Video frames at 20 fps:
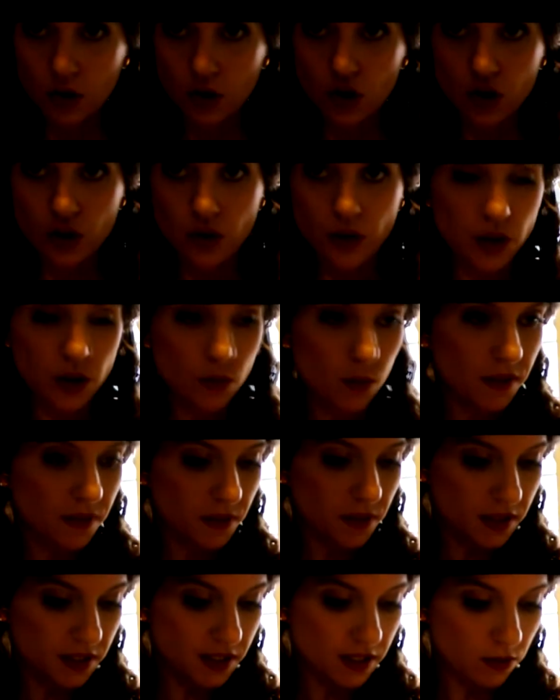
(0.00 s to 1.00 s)
show you what
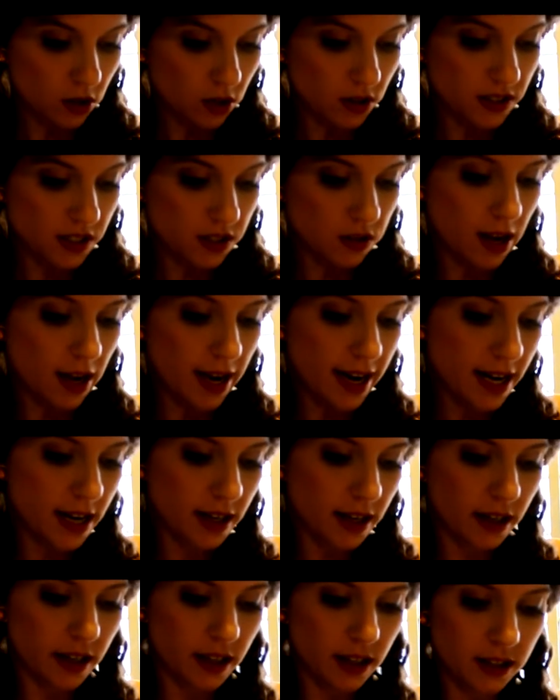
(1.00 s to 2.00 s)
this looks
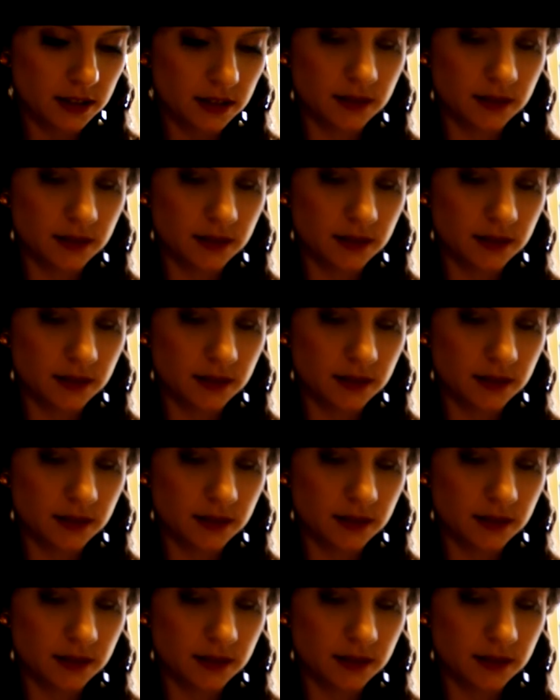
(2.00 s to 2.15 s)
like.